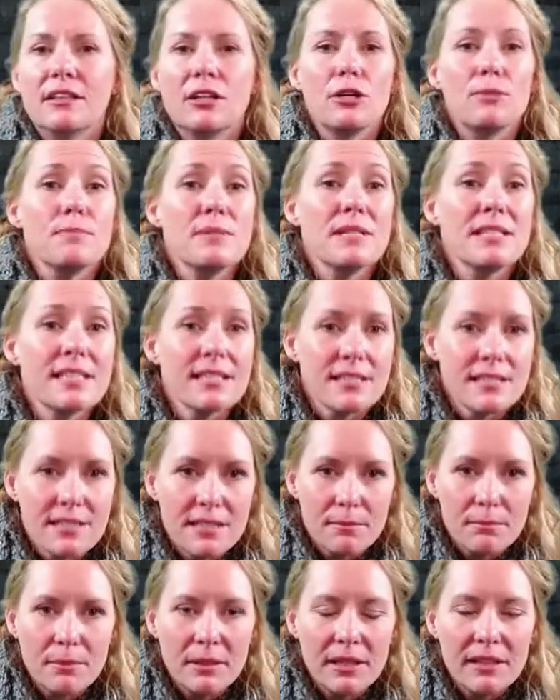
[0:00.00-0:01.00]
or
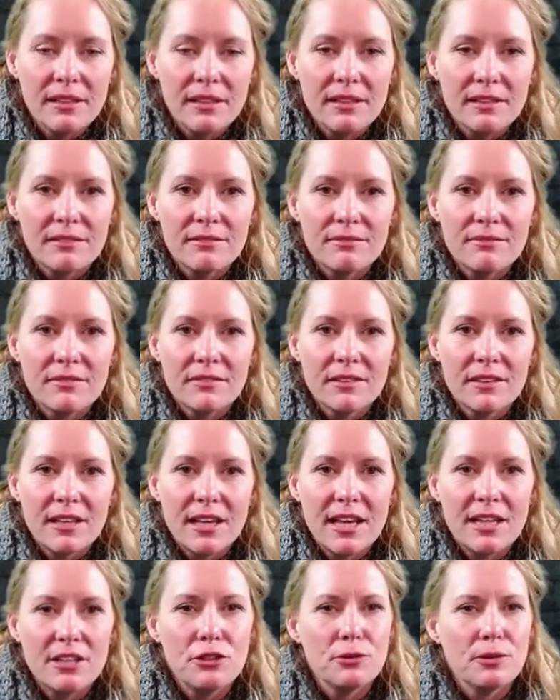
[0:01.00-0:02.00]
Mississippi,
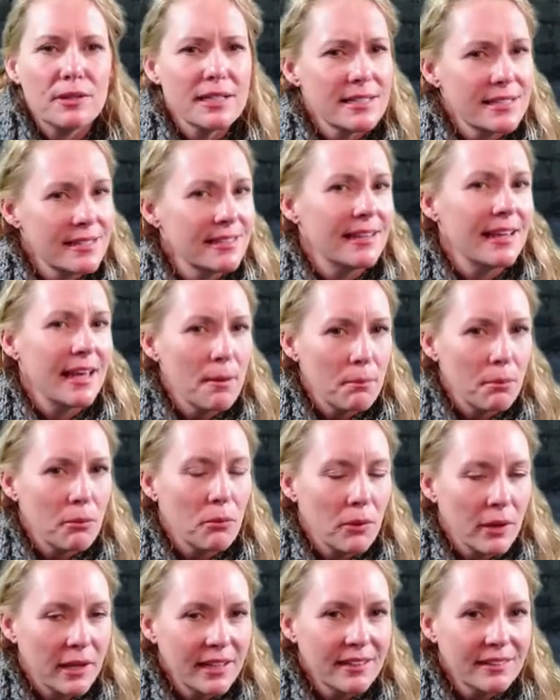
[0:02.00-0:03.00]
and you get to that
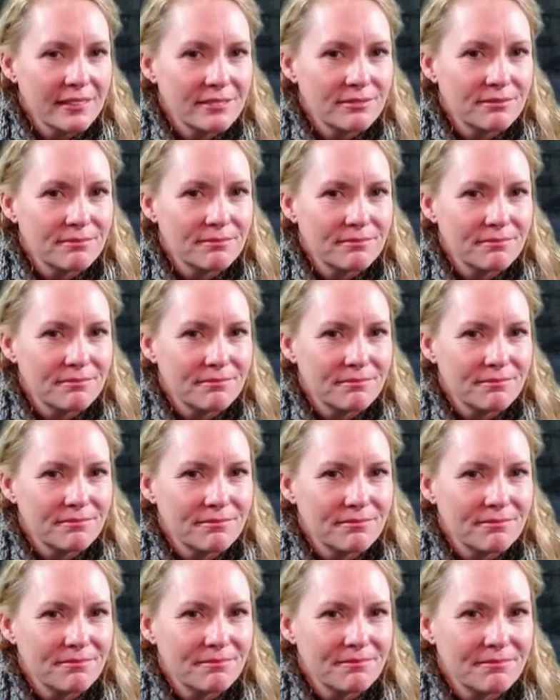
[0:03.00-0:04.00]
point,
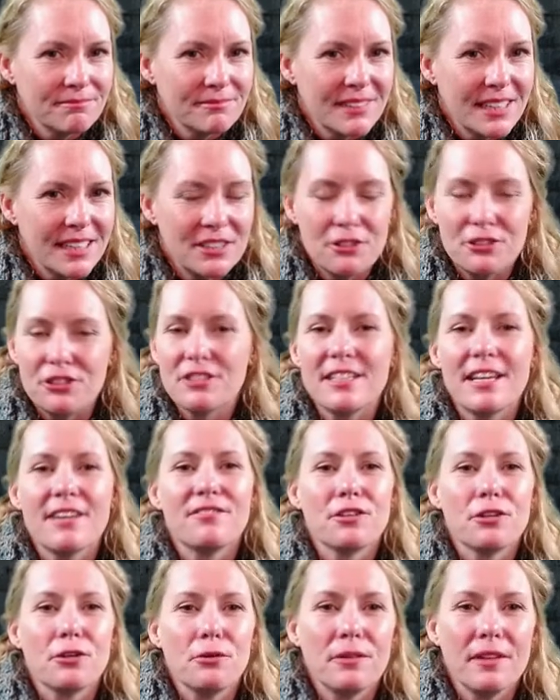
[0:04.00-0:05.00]
and you just
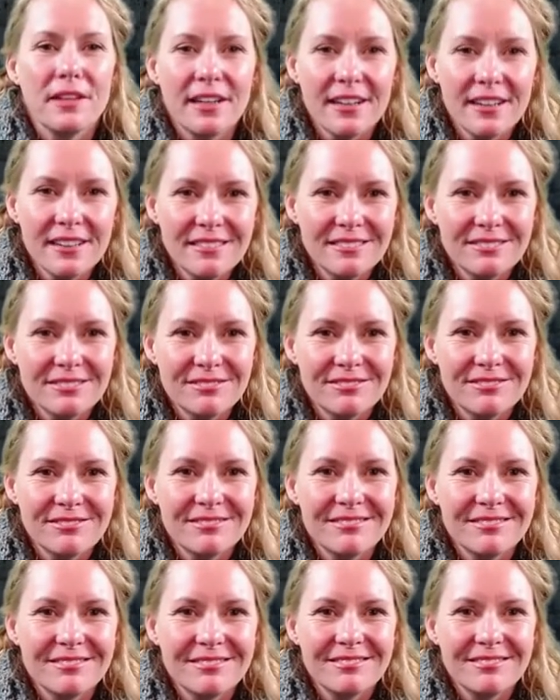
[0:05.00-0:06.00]
have to go there.
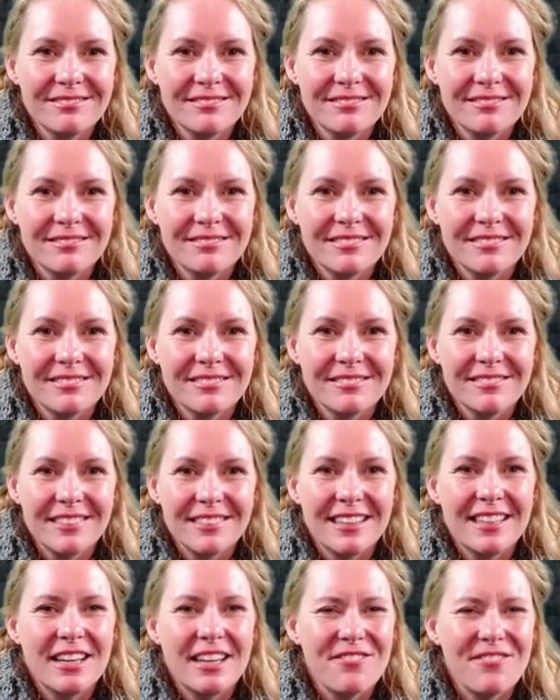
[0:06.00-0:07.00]
Yeah.
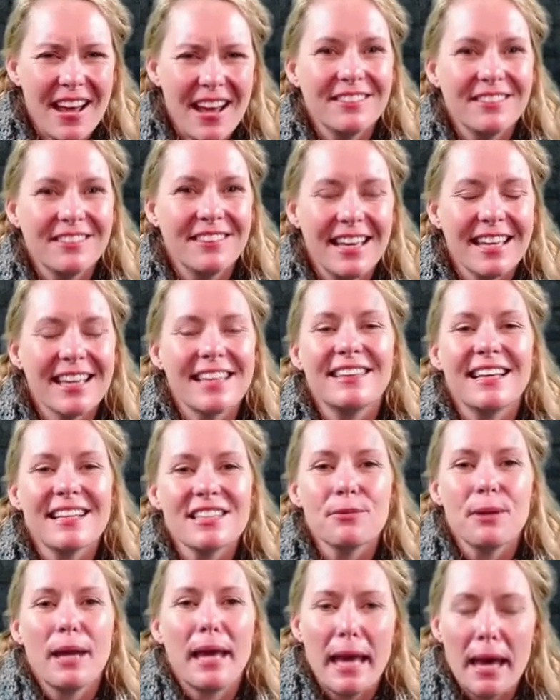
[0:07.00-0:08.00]
And that final leg, and
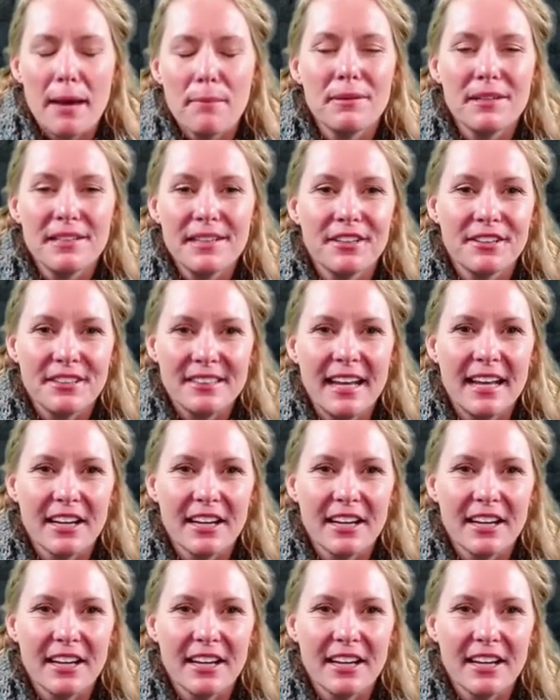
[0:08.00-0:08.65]
that's what happened here in